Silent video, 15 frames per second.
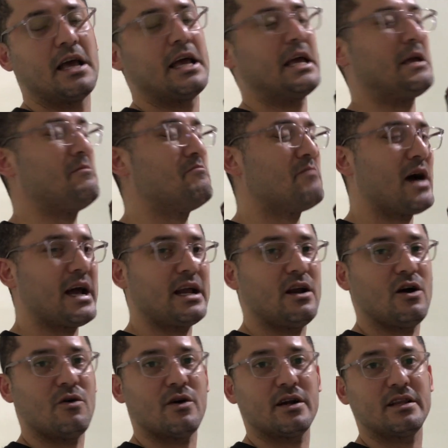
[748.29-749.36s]
It might
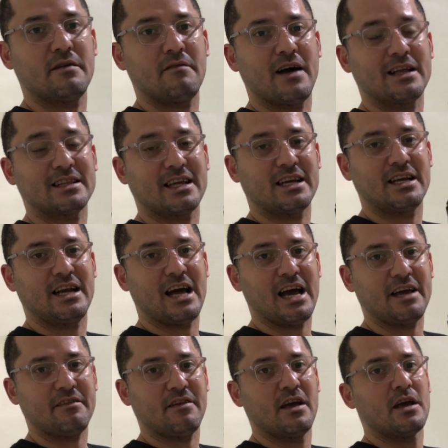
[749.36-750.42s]
lower the battery
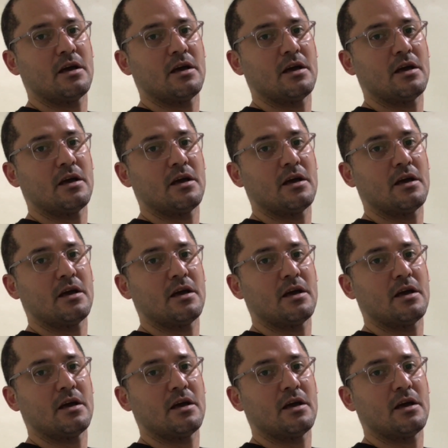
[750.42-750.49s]
life,